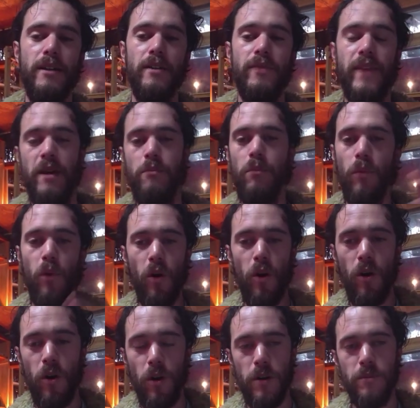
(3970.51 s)
They're
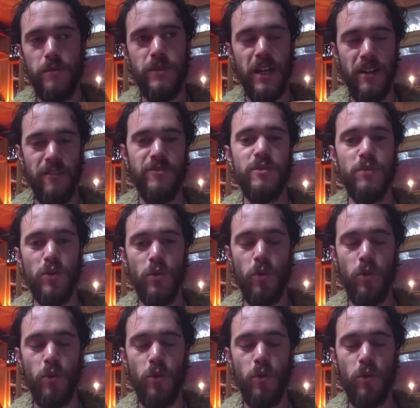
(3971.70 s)
more comfortable